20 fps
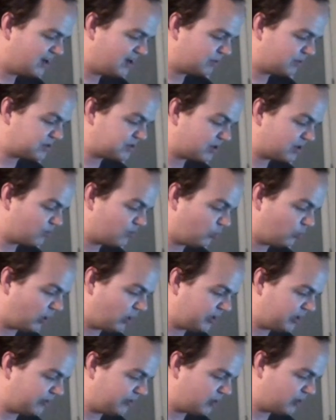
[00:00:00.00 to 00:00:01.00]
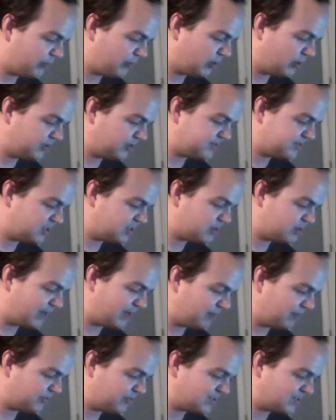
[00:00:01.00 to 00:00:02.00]
return one of your opponent's
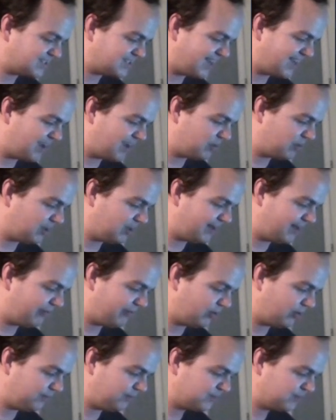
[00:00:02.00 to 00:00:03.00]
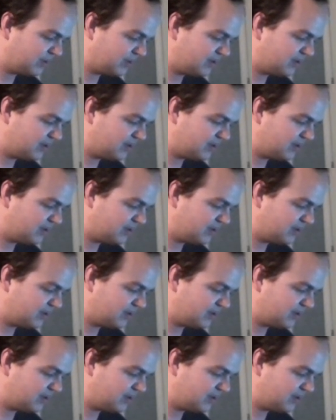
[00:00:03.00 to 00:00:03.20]
Digimon with the same level